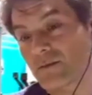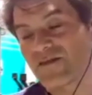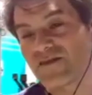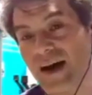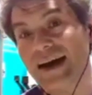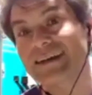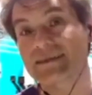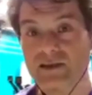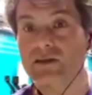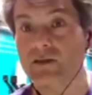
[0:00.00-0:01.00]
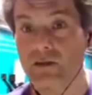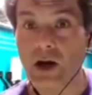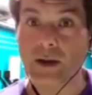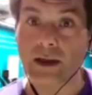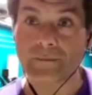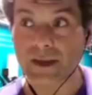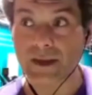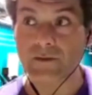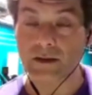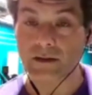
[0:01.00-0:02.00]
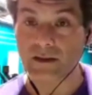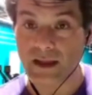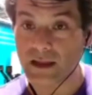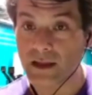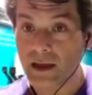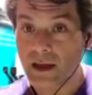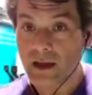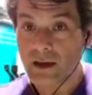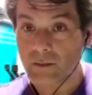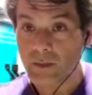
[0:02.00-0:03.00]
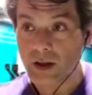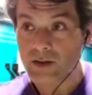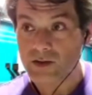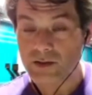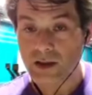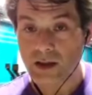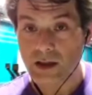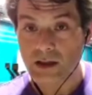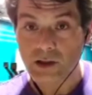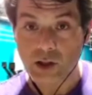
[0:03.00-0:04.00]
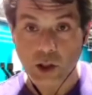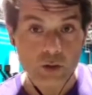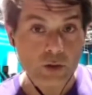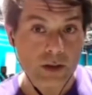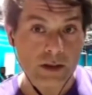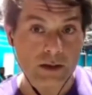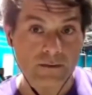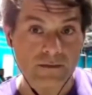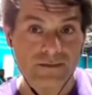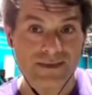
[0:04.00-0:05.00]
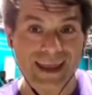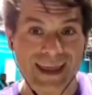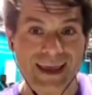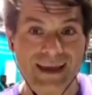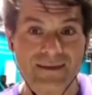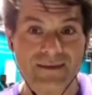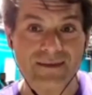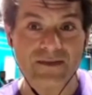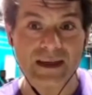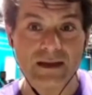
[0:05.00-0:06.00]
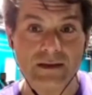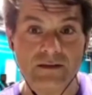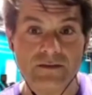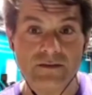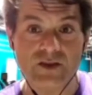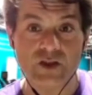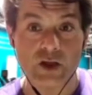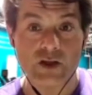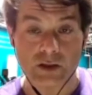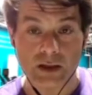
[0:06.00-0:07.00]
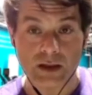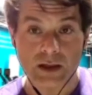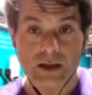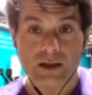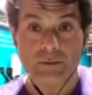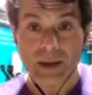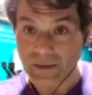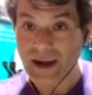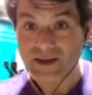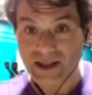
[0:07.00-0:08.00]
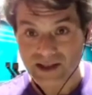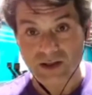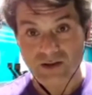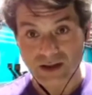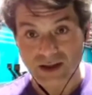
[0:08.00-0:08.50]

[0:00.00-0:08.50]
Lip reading: fastest growing, if not the most lucrative field of surgery, bariatric surgery,